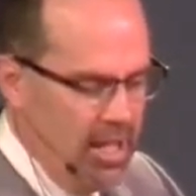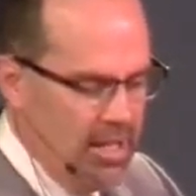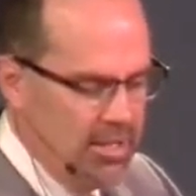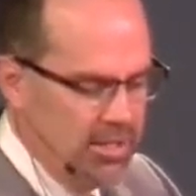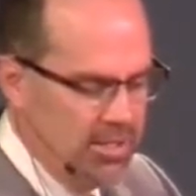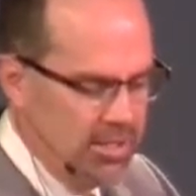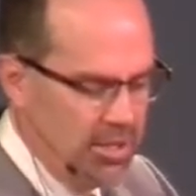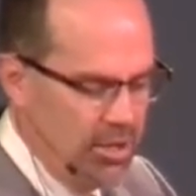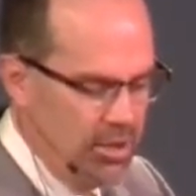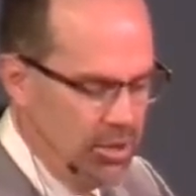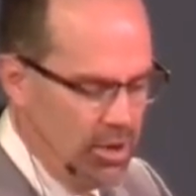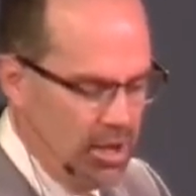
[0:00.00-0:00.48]

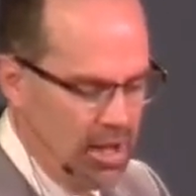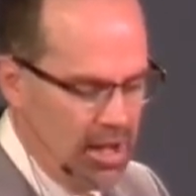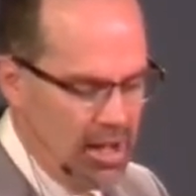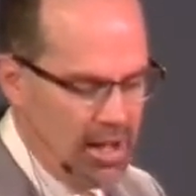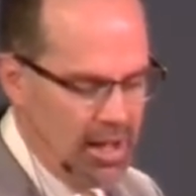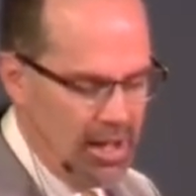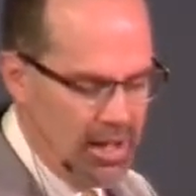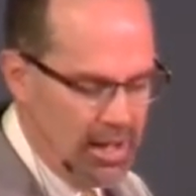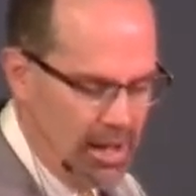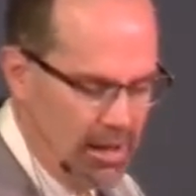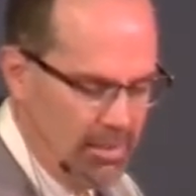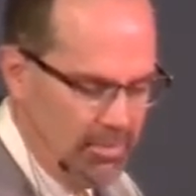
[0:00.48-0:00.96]
And so
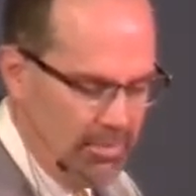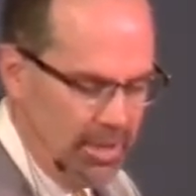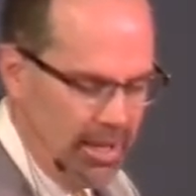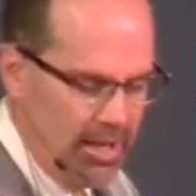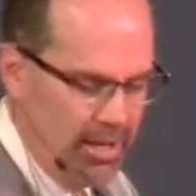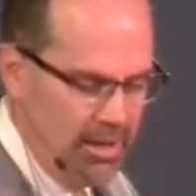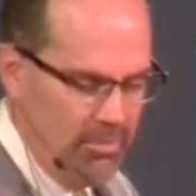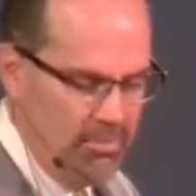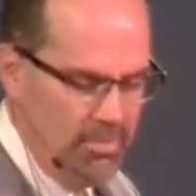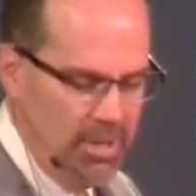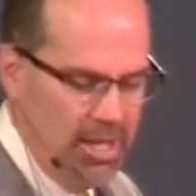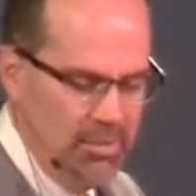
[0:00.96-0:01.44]
I, am
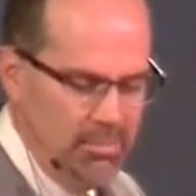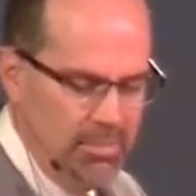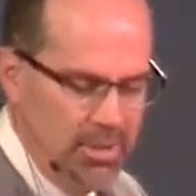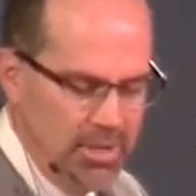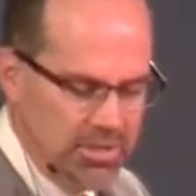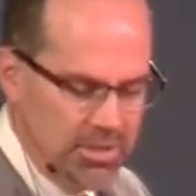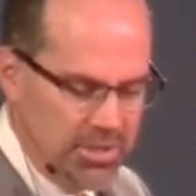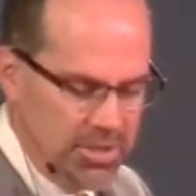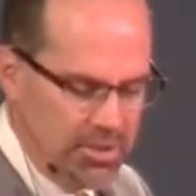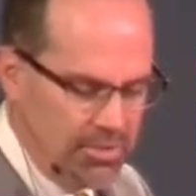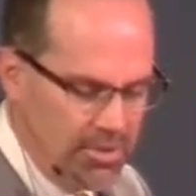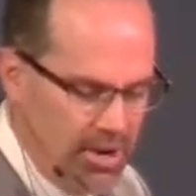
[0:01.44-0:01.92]
going to meet
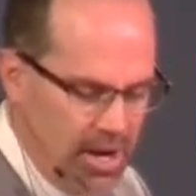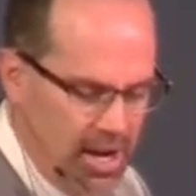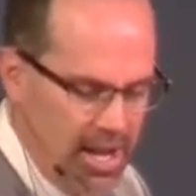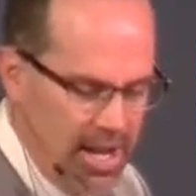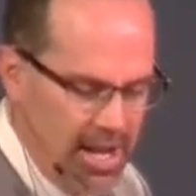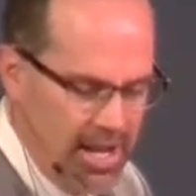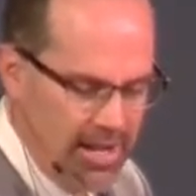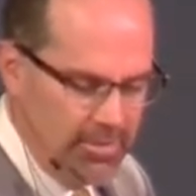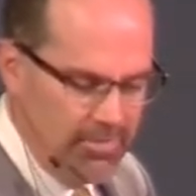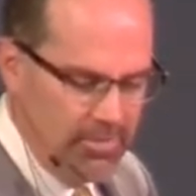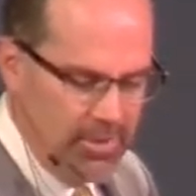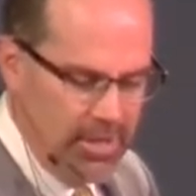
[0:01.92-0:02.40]
Mr.
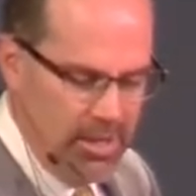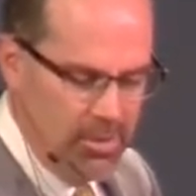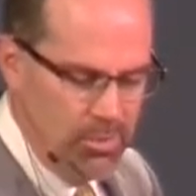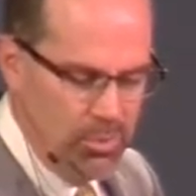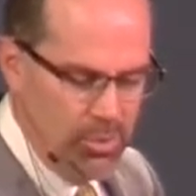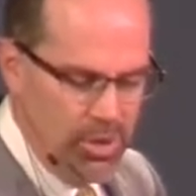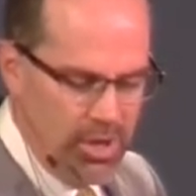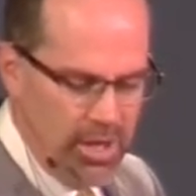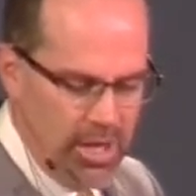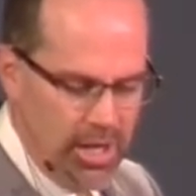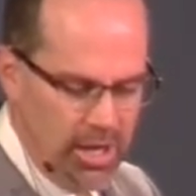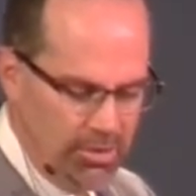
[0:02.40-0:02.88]
Right,
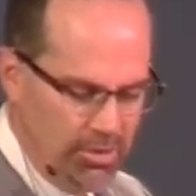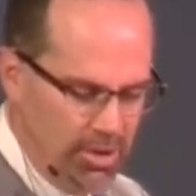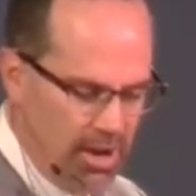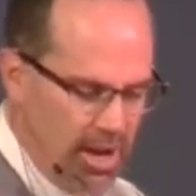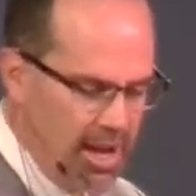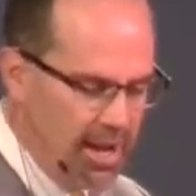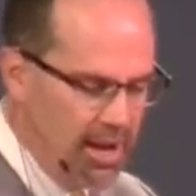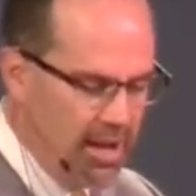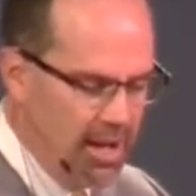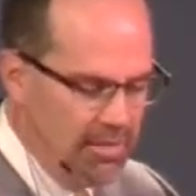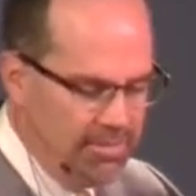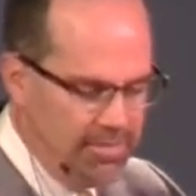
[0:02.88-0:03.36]
and we're going to
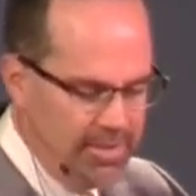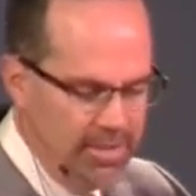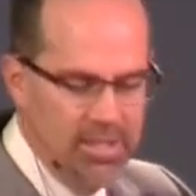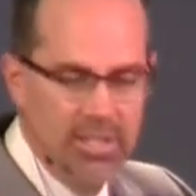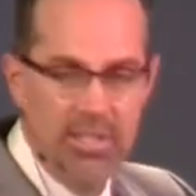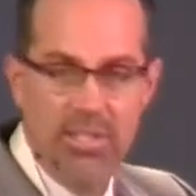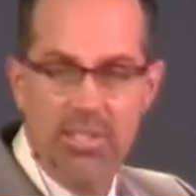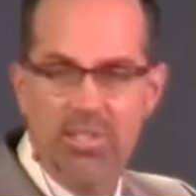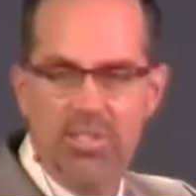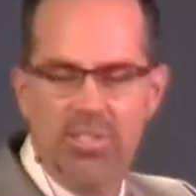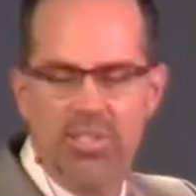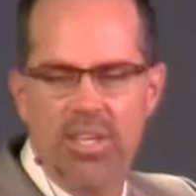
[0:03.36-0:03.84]
ride off
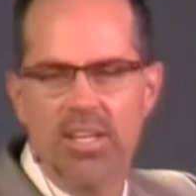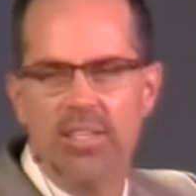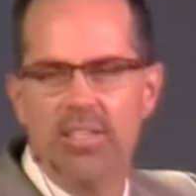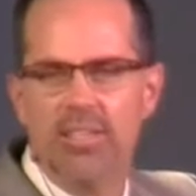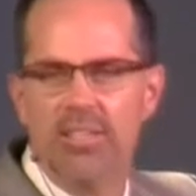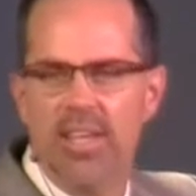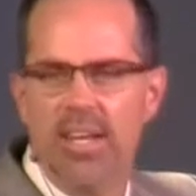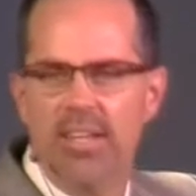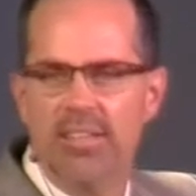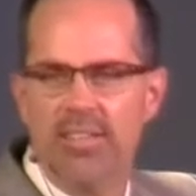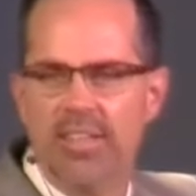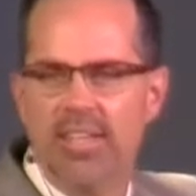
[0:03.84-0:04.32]
into the
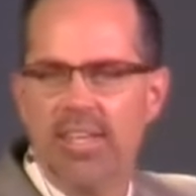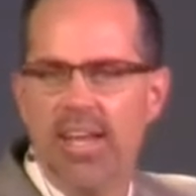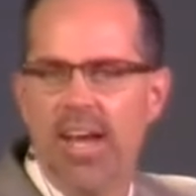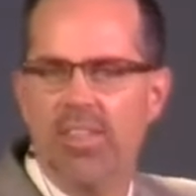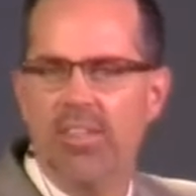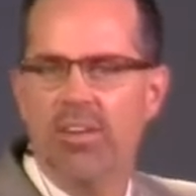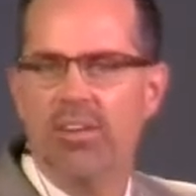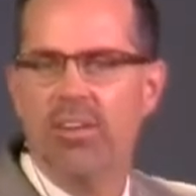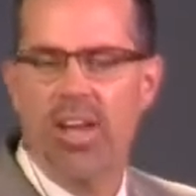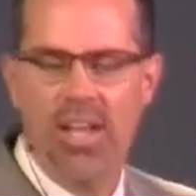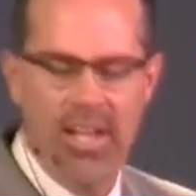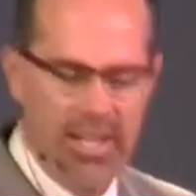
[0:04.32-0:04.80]
sunset
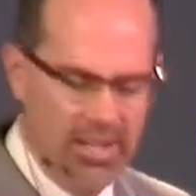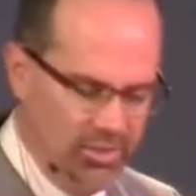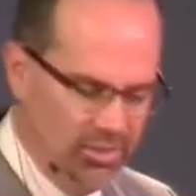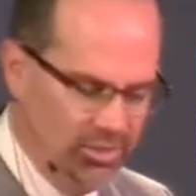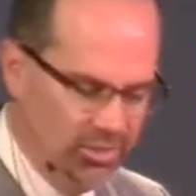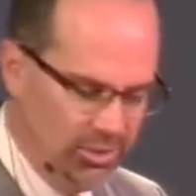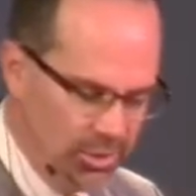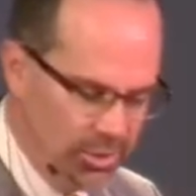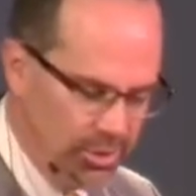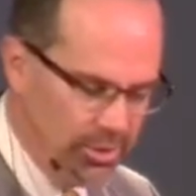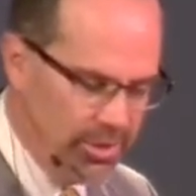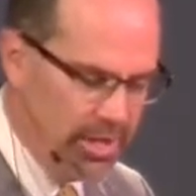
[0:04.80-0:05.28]
together like a
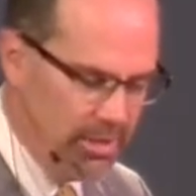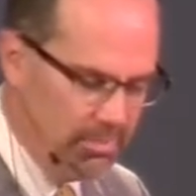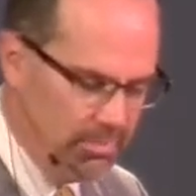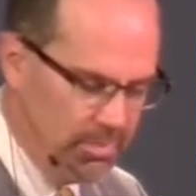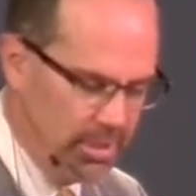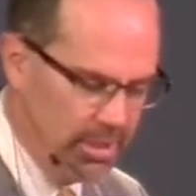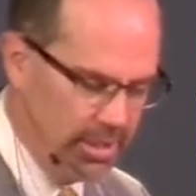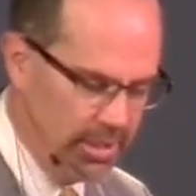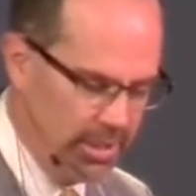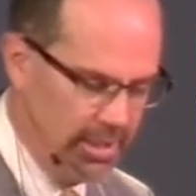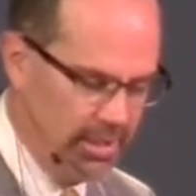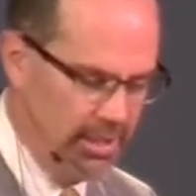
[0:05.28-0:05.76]

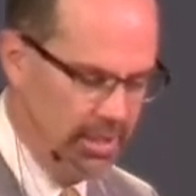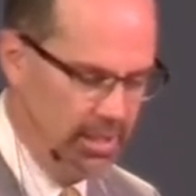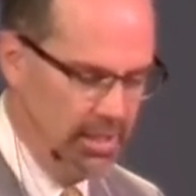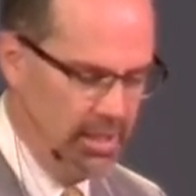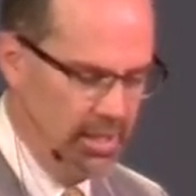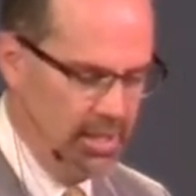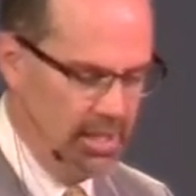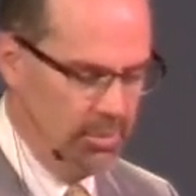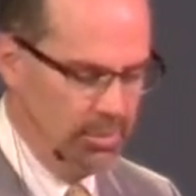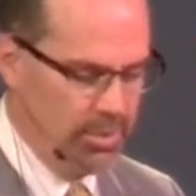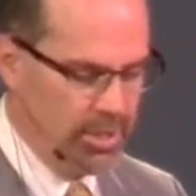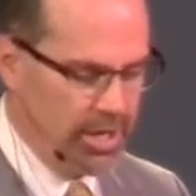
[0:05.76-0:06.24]
storybook
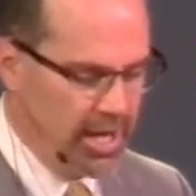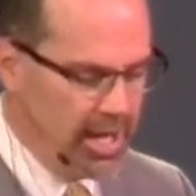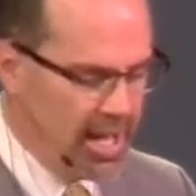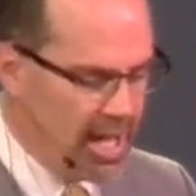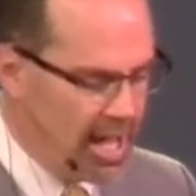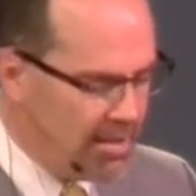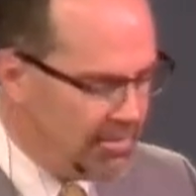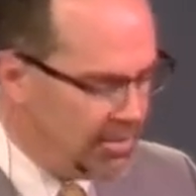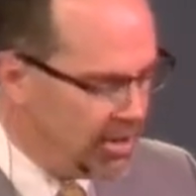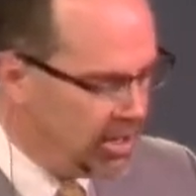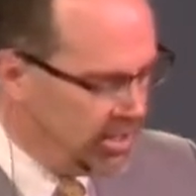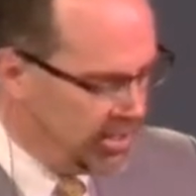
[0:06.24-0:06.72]
we're going
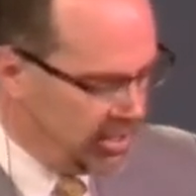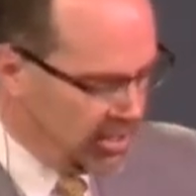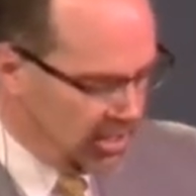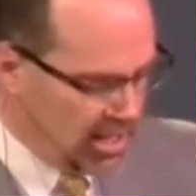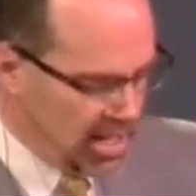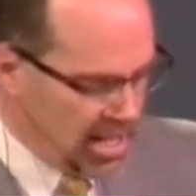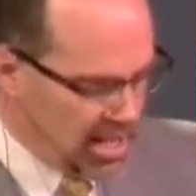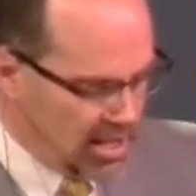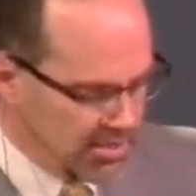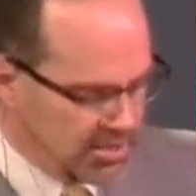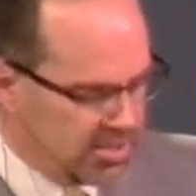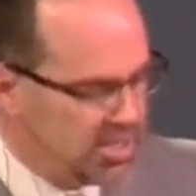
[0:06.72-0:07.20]
to have our
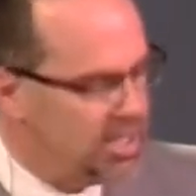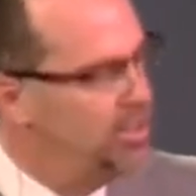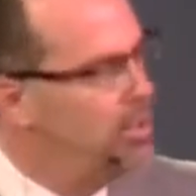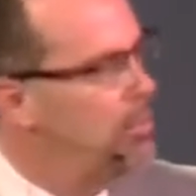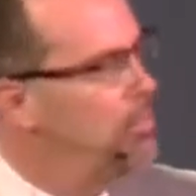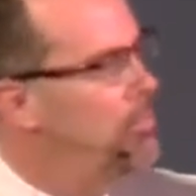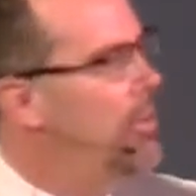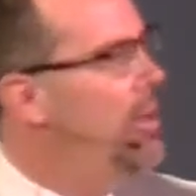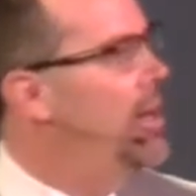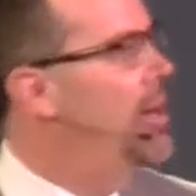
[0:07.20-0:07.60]
little house on the